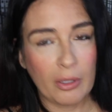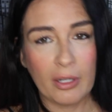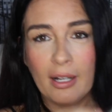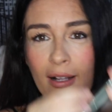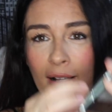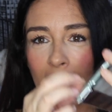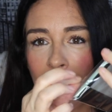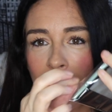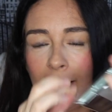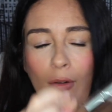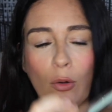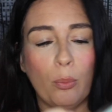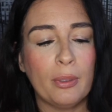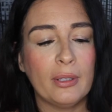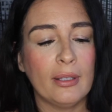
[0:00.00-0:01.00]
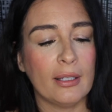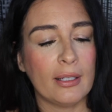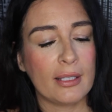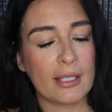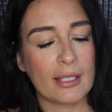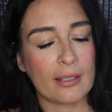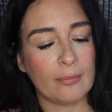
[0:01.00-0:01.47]
gonna open
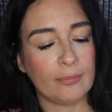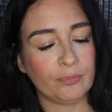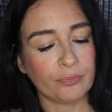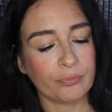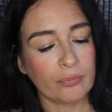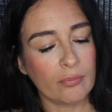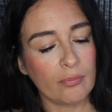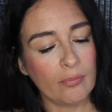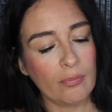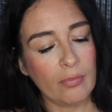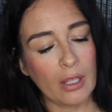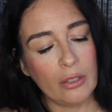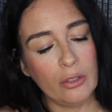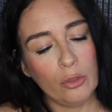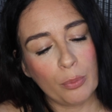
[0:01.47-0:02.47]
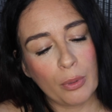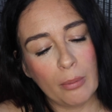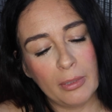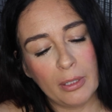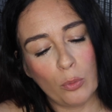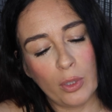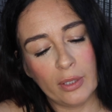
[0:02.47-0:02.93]
this. You're
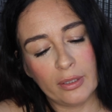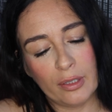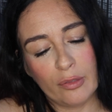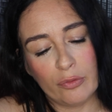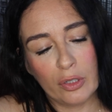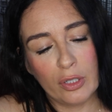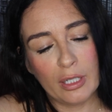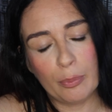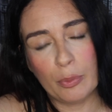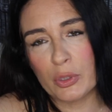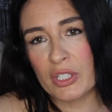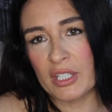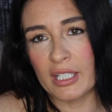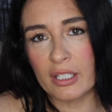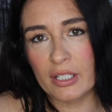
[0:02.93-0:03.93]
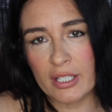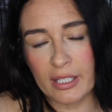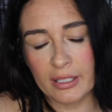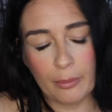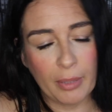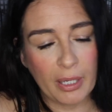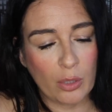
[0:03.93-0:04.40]
probably wondering if you're gonna put stickers at
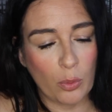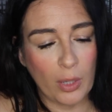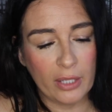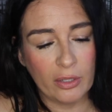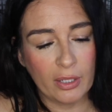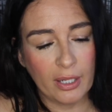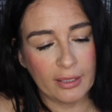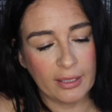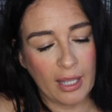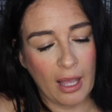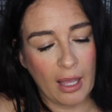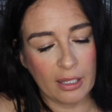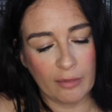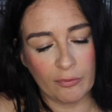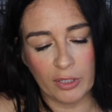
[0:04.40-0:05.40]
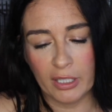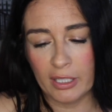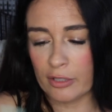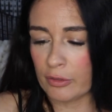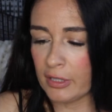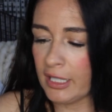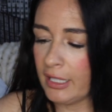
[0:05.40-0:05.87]
the back, why you got the agave
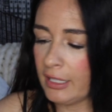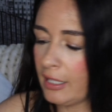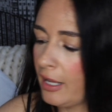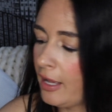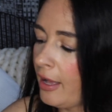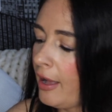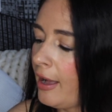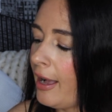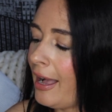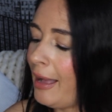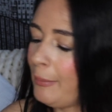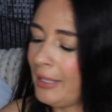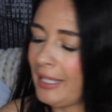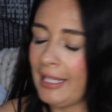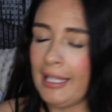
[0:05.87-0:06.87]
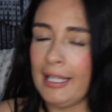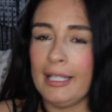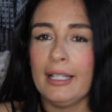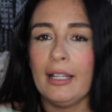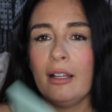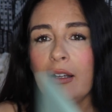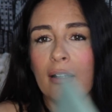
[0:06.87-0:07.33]
green? I
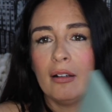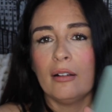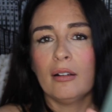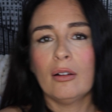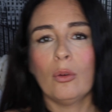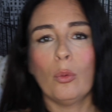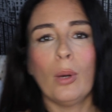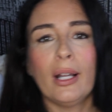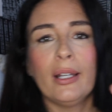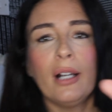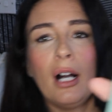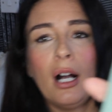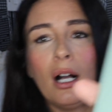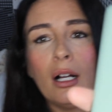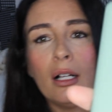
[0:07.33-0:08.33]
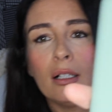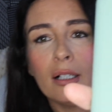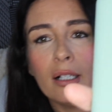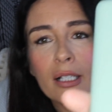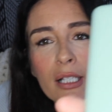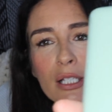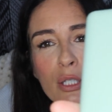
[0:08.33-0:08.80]
mean, why not?
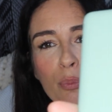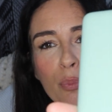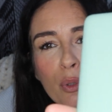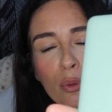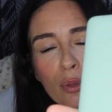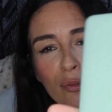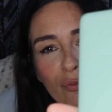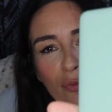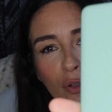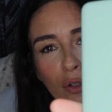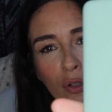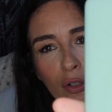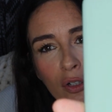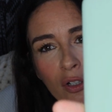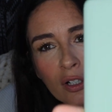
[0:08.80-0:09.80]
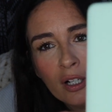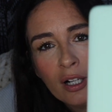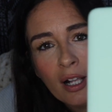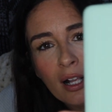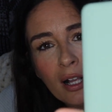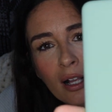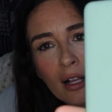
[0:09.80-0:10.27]
It is beautiful.
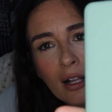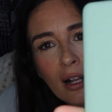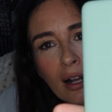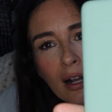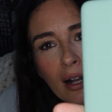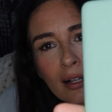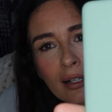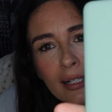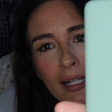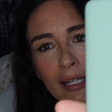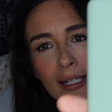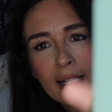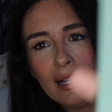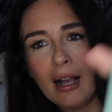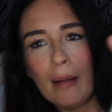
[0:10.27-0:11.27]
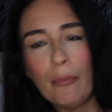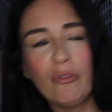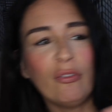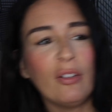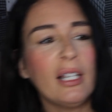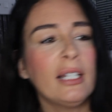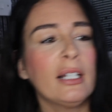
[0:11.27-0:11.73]
Lately, I'm
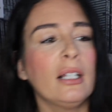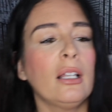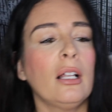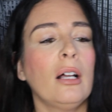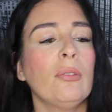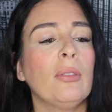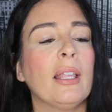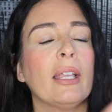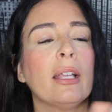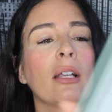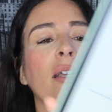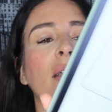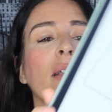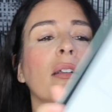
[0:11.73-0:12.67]
feeling a lot like